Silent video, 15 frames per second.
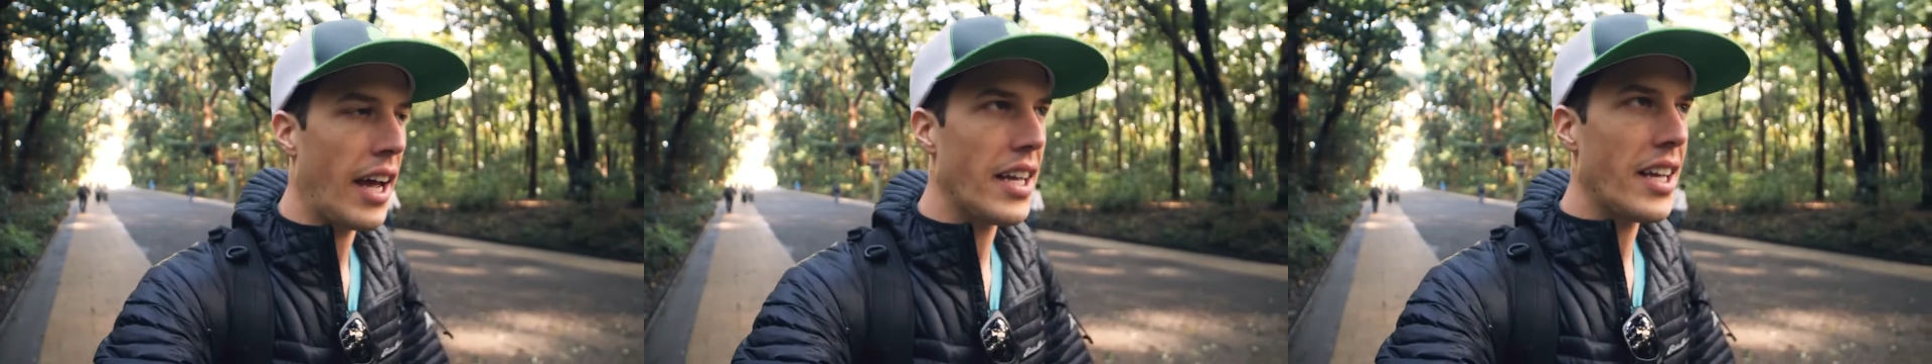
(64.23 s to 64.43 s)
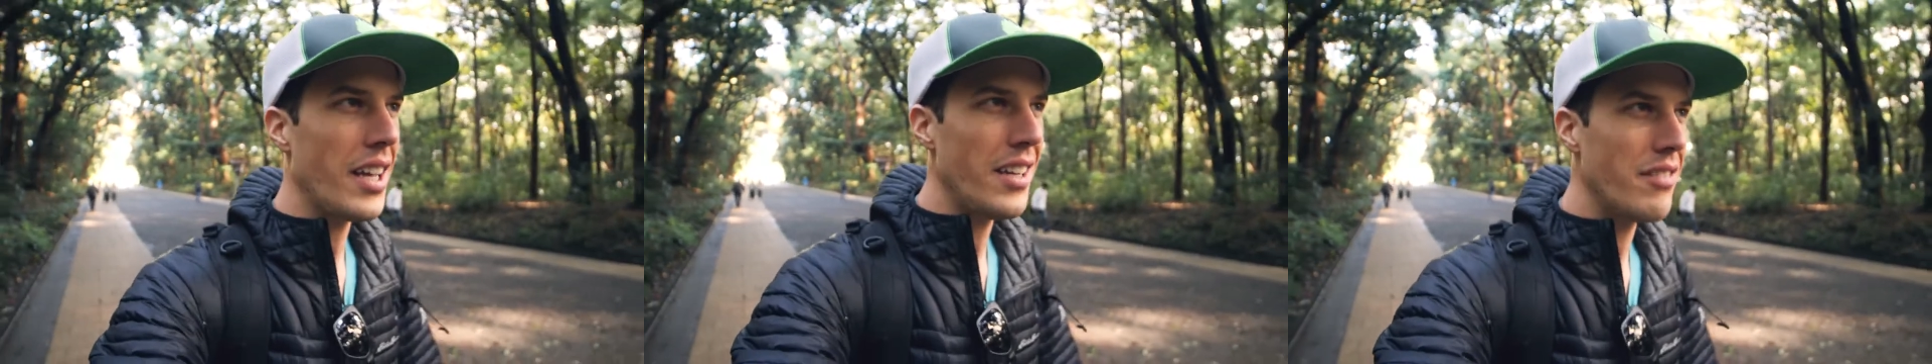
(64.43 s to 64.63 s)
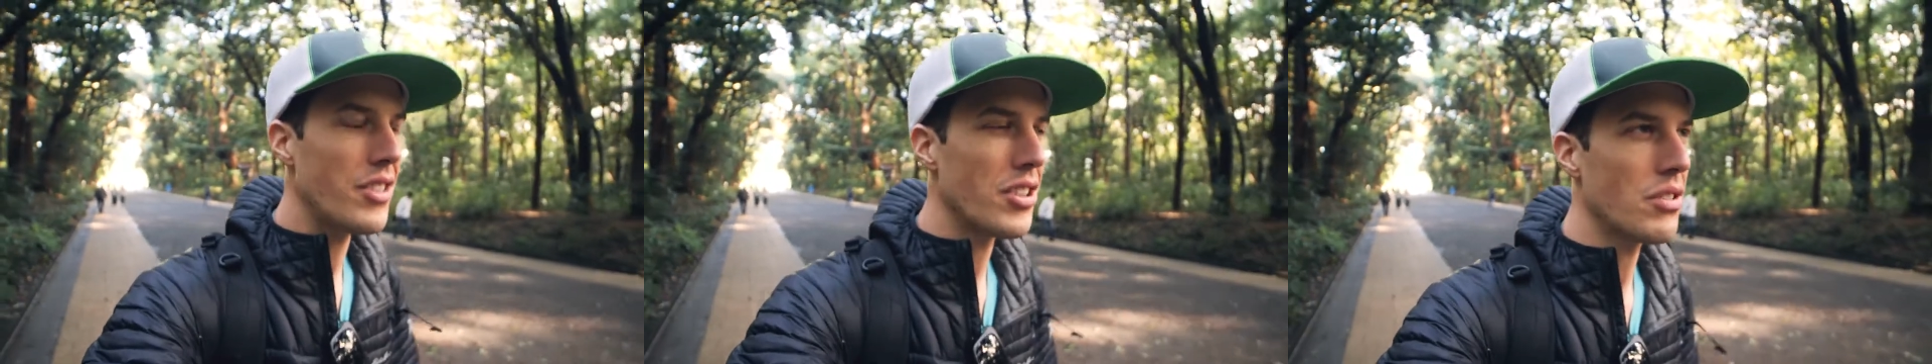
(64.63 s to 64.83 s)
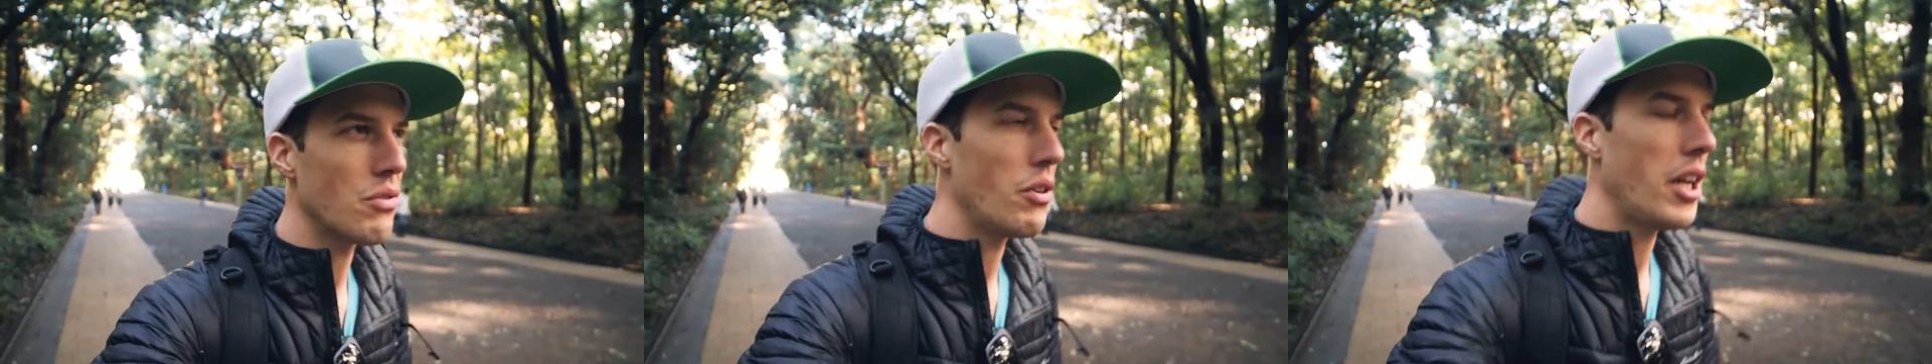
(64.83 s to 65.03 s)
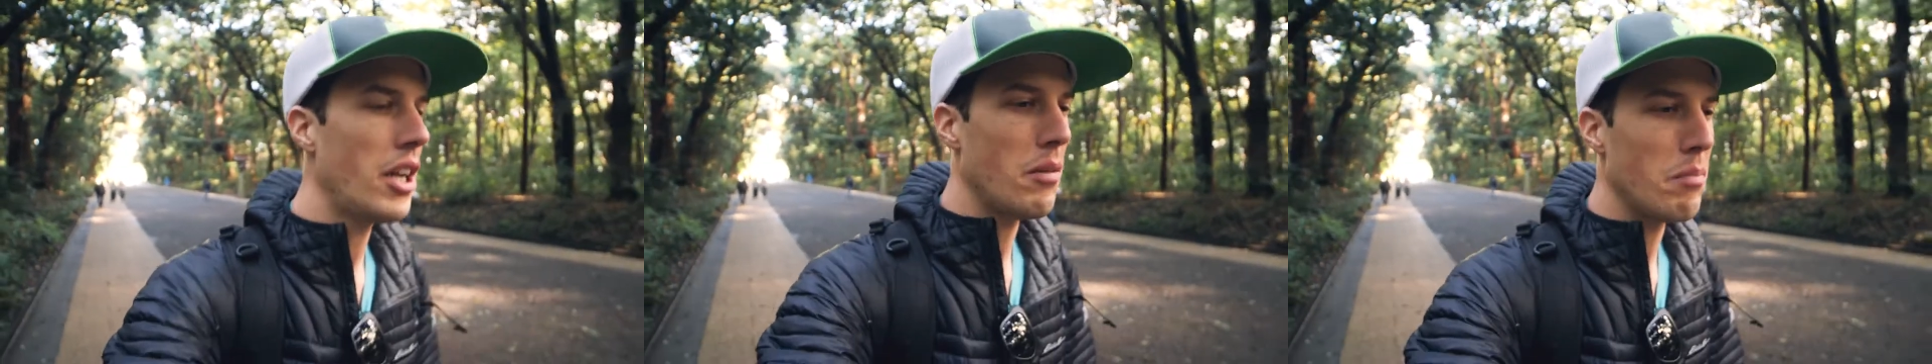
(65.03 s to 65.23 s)
I kind of just
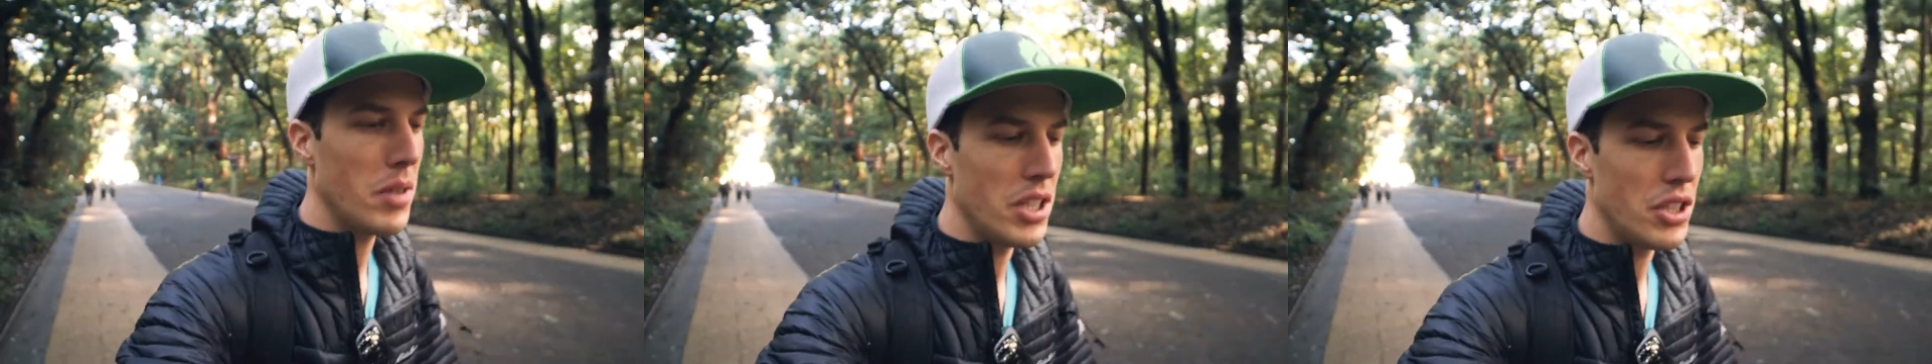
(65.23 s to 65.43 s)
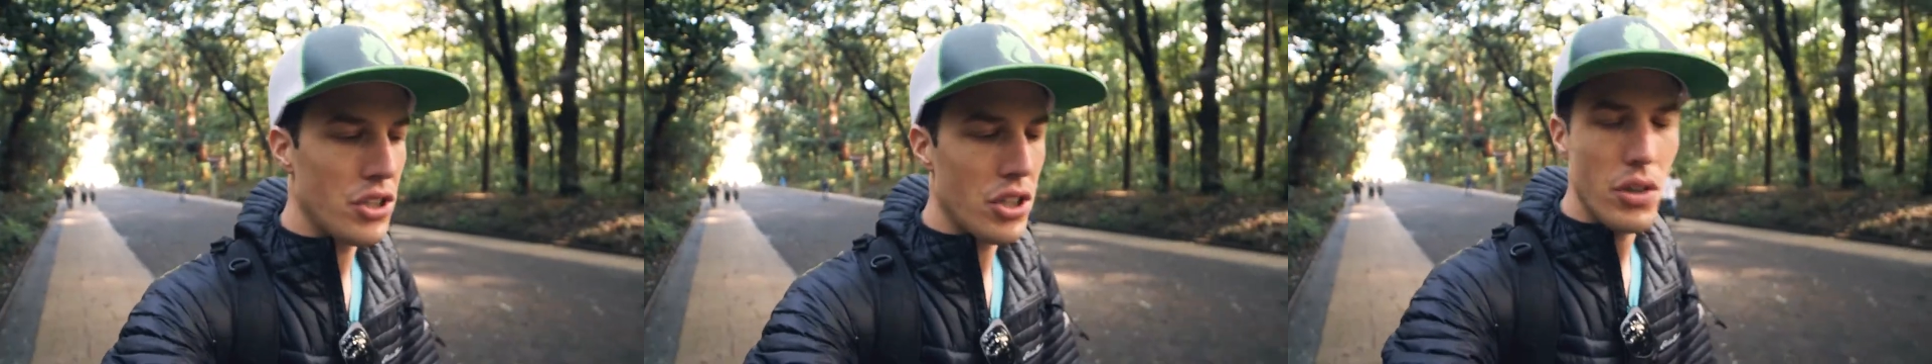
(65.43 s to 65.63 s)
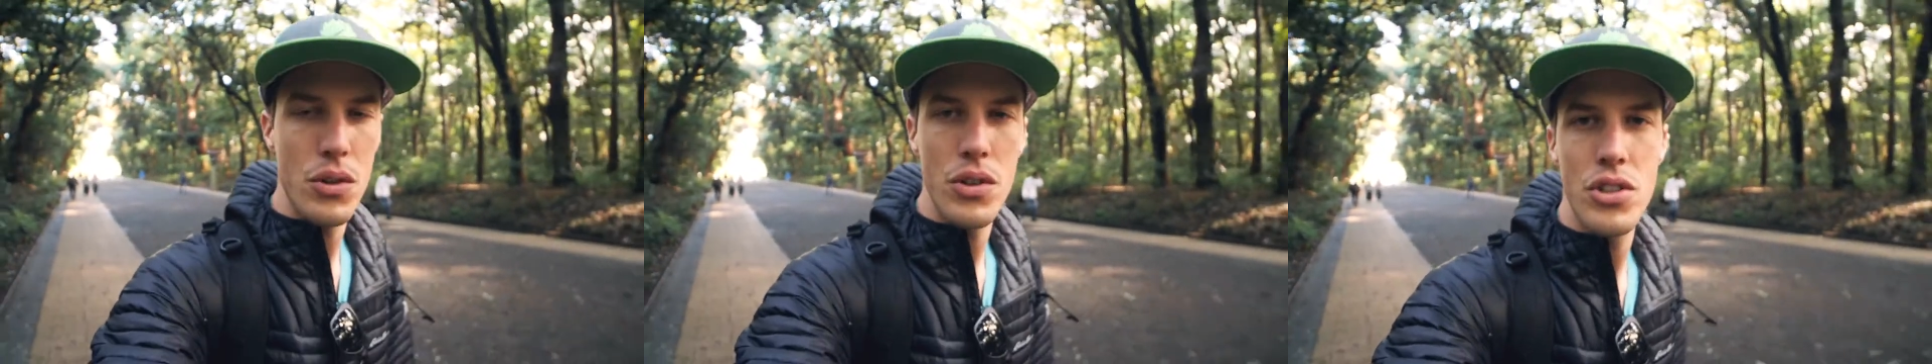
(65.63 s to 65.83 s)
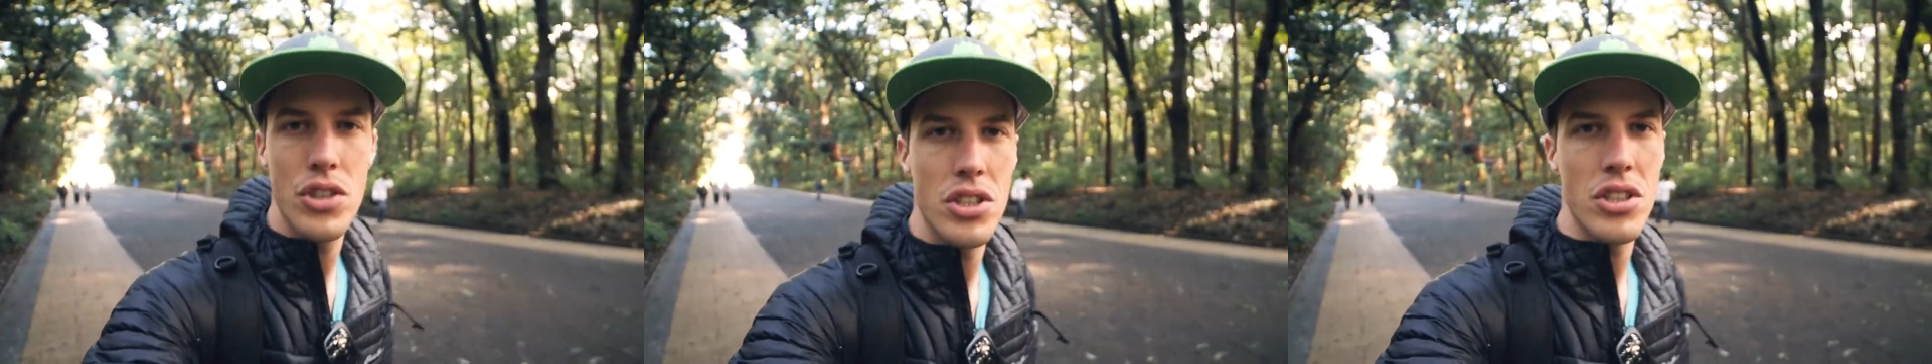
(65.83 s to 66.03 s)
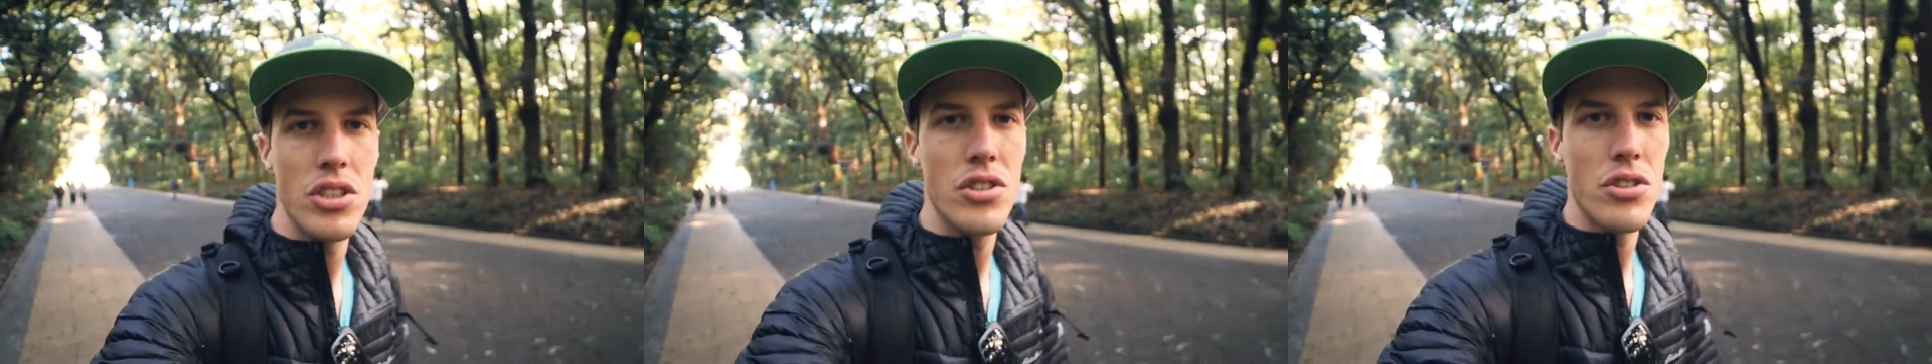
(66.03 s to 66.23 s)
randomly chose
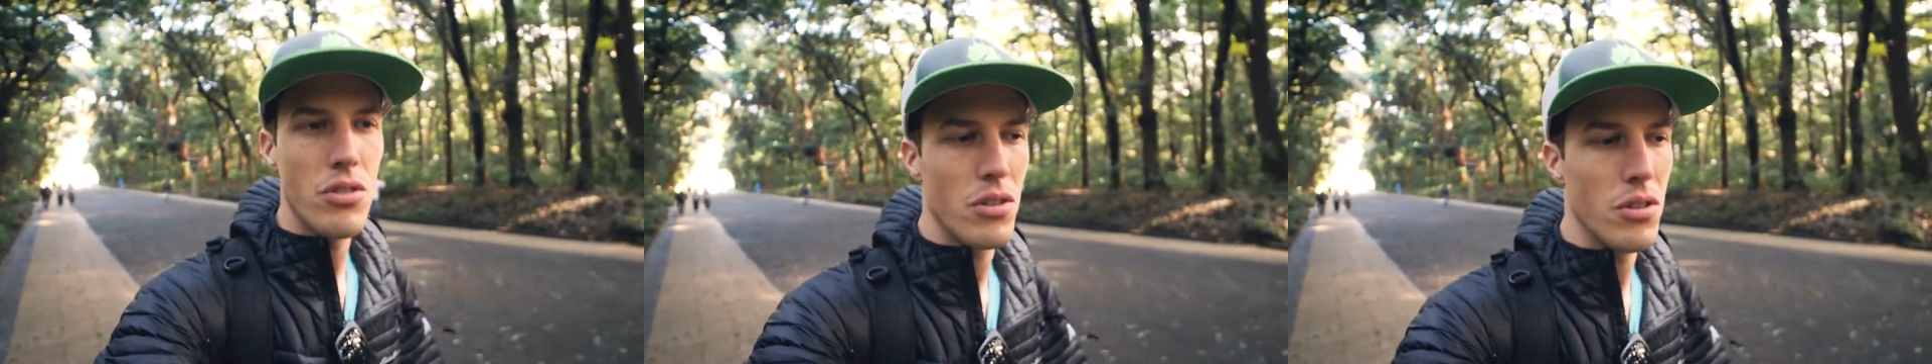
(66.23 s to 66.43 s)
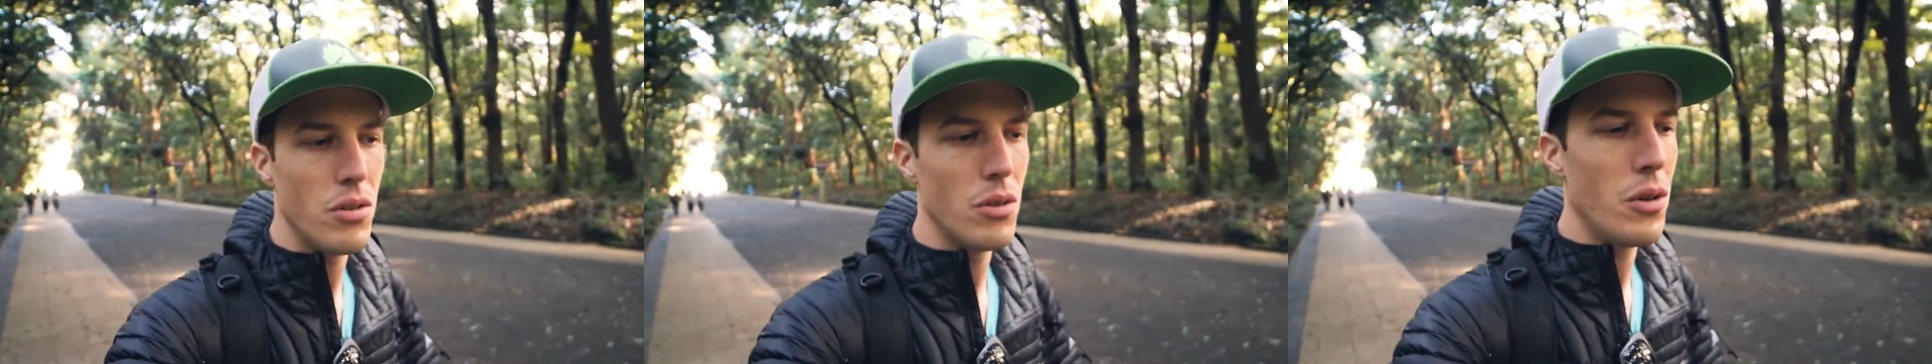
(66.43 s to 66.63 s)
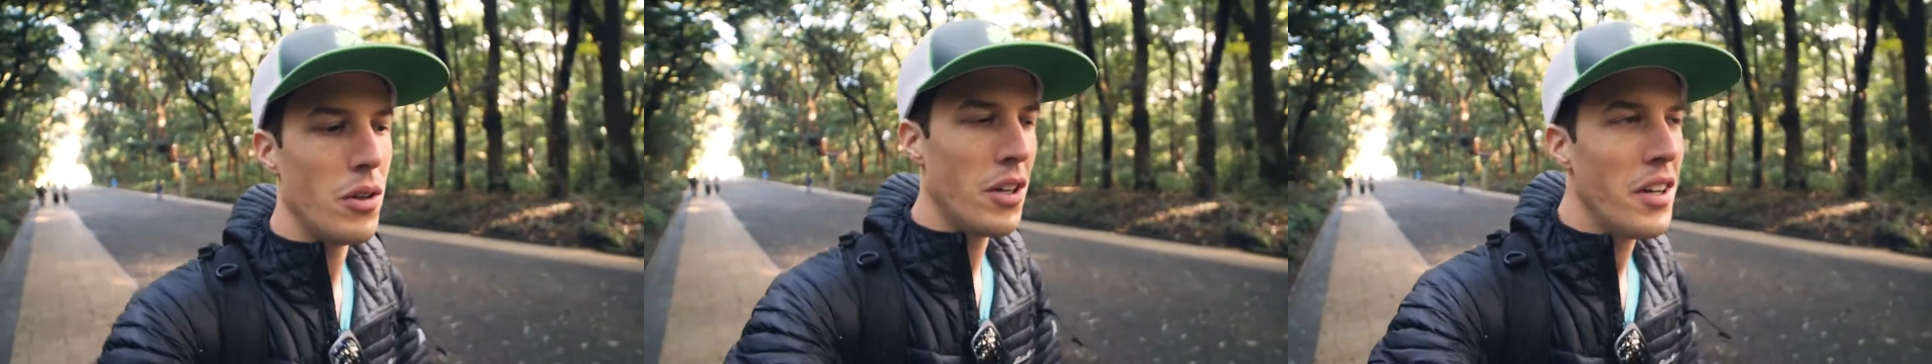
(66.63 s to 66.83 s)
Shinjuku.